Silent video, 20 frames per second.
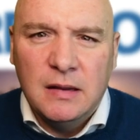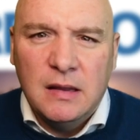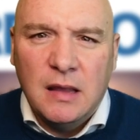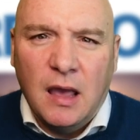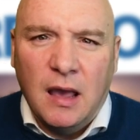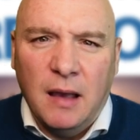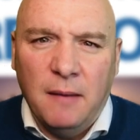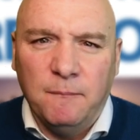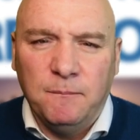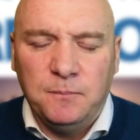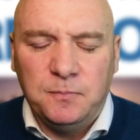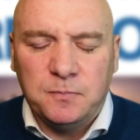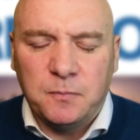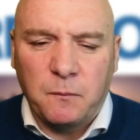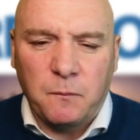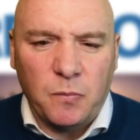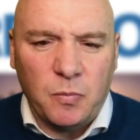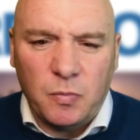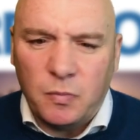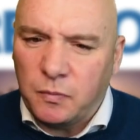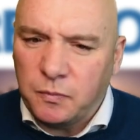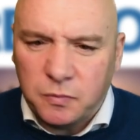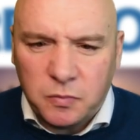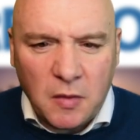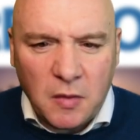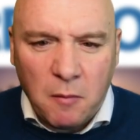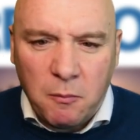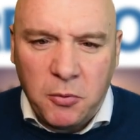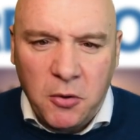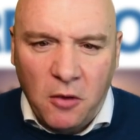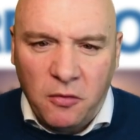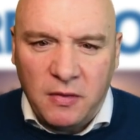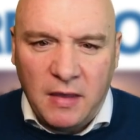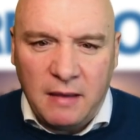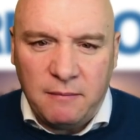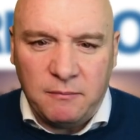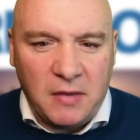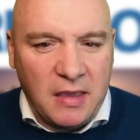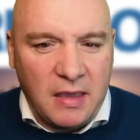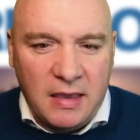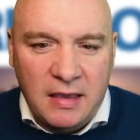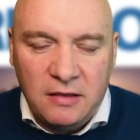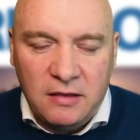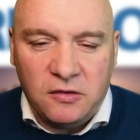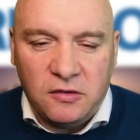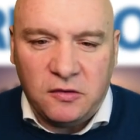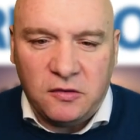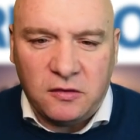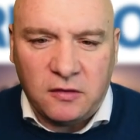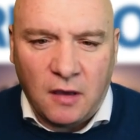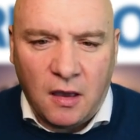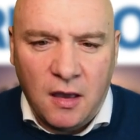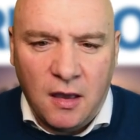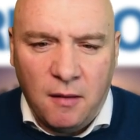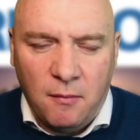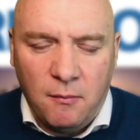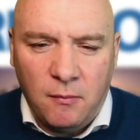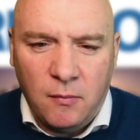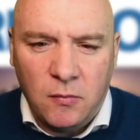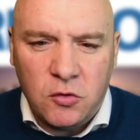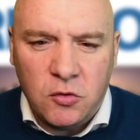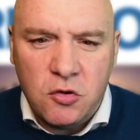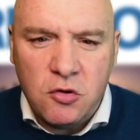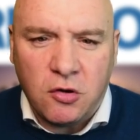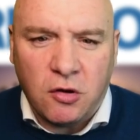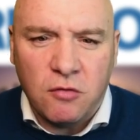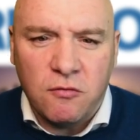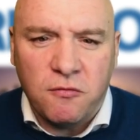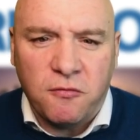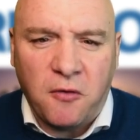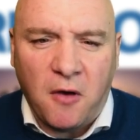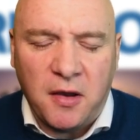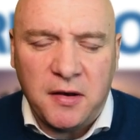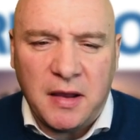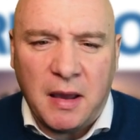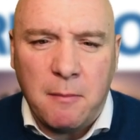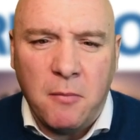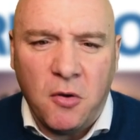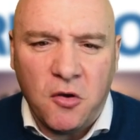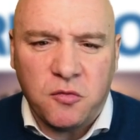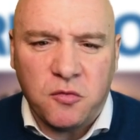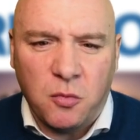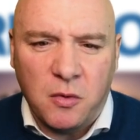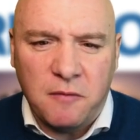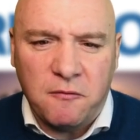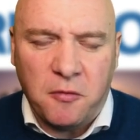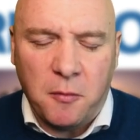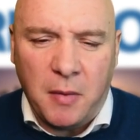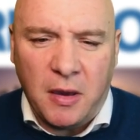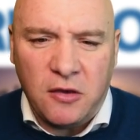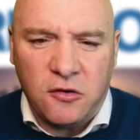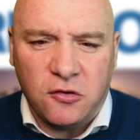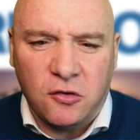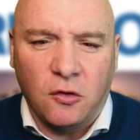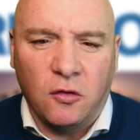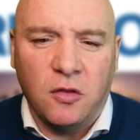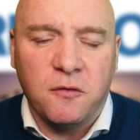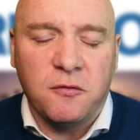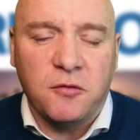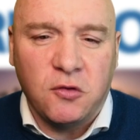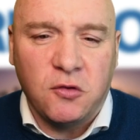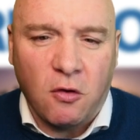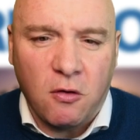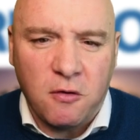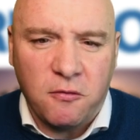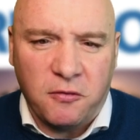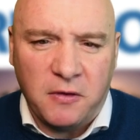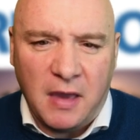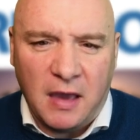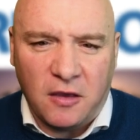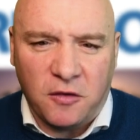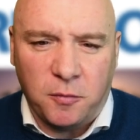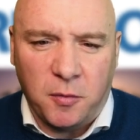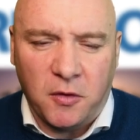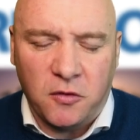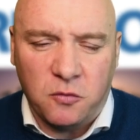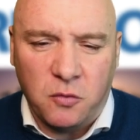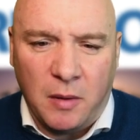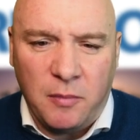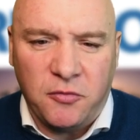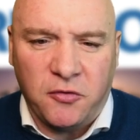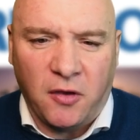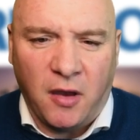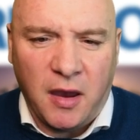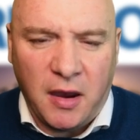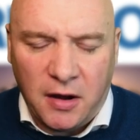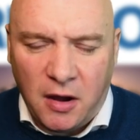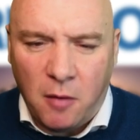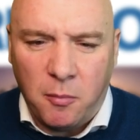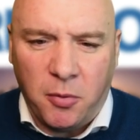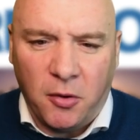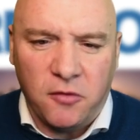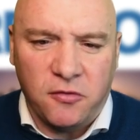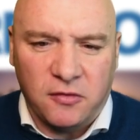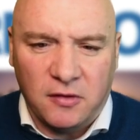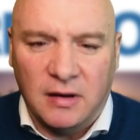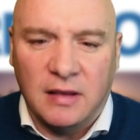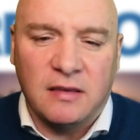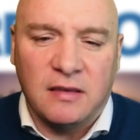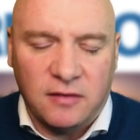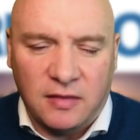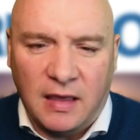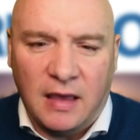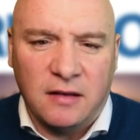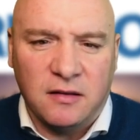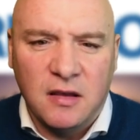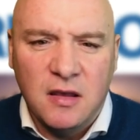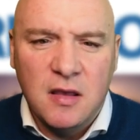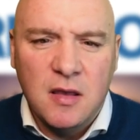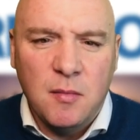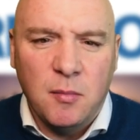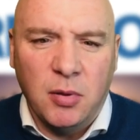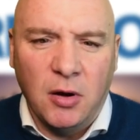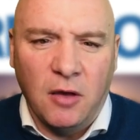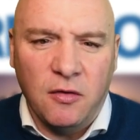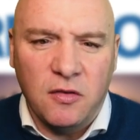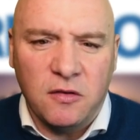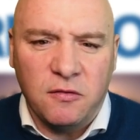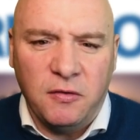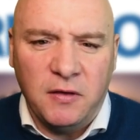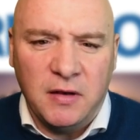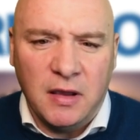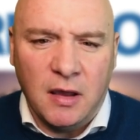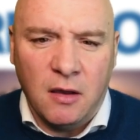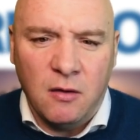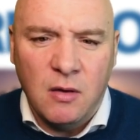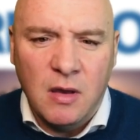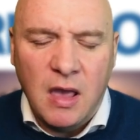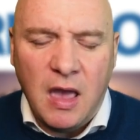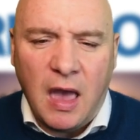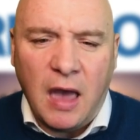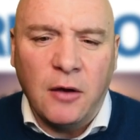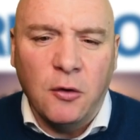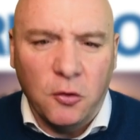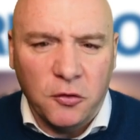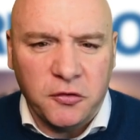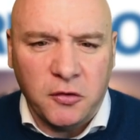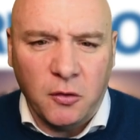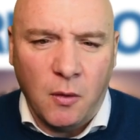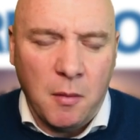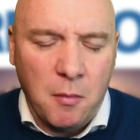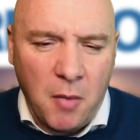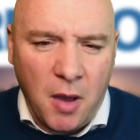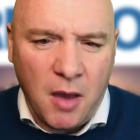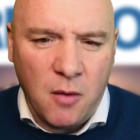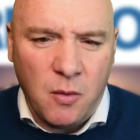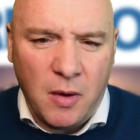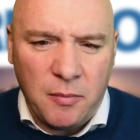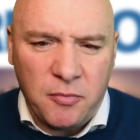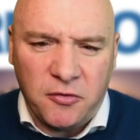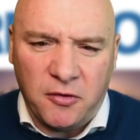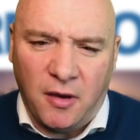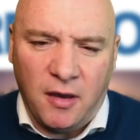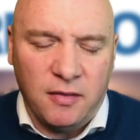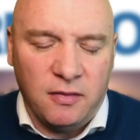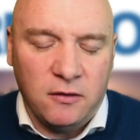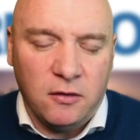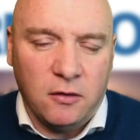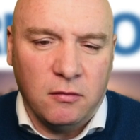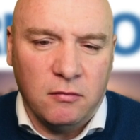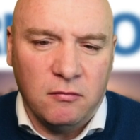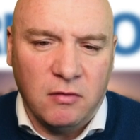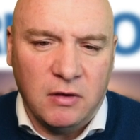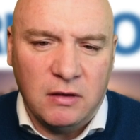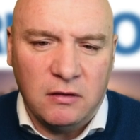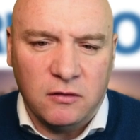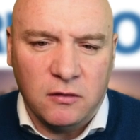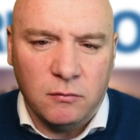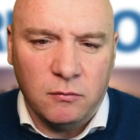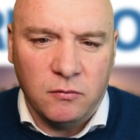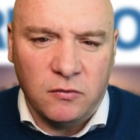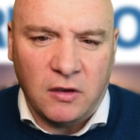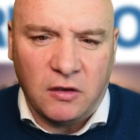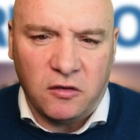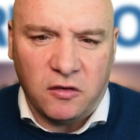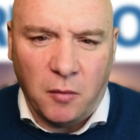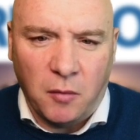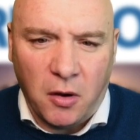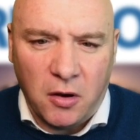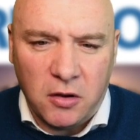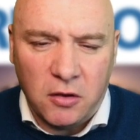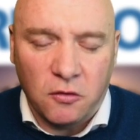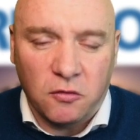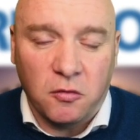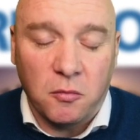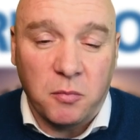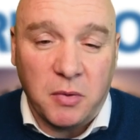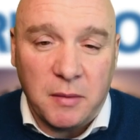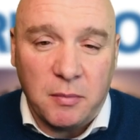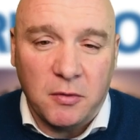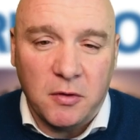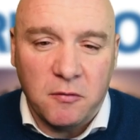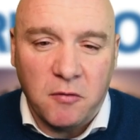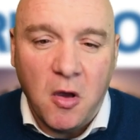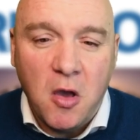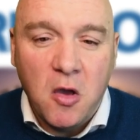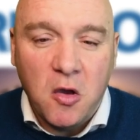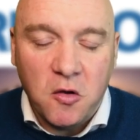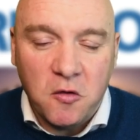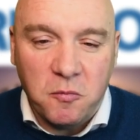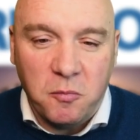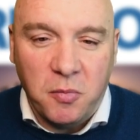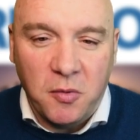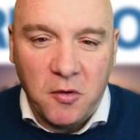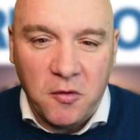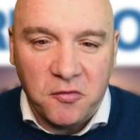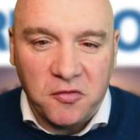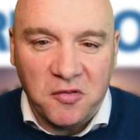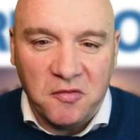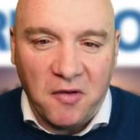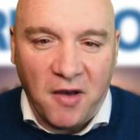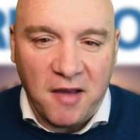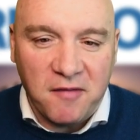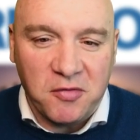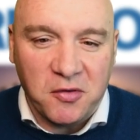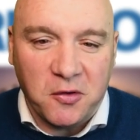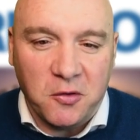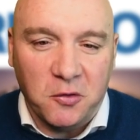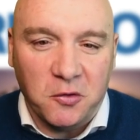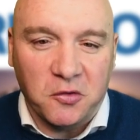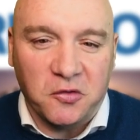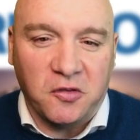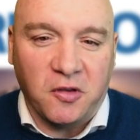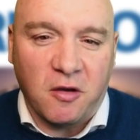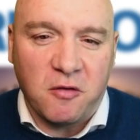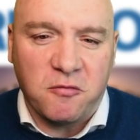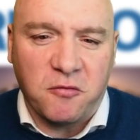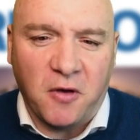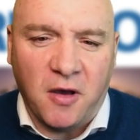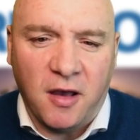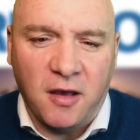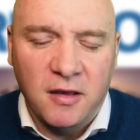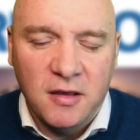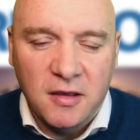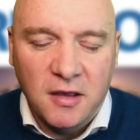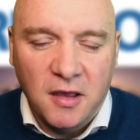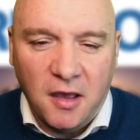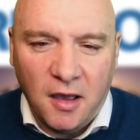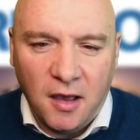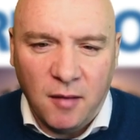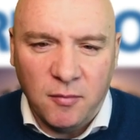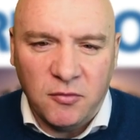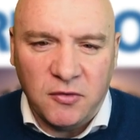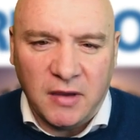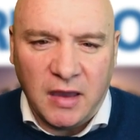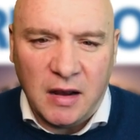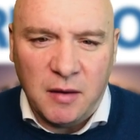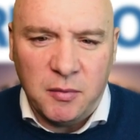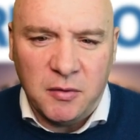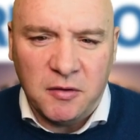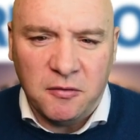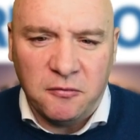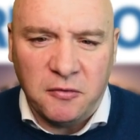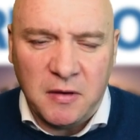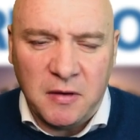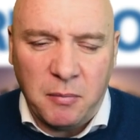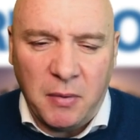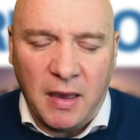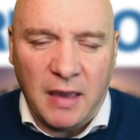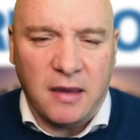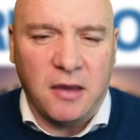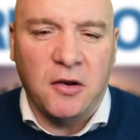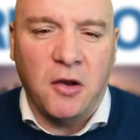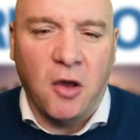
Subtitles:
Beyond that, you can find out much more information on the Photography Experts website, and I'll post a link to that below this video, and also on my website, that you can read some testimonials from people who've survived the course so far, to get a bit of feedback, and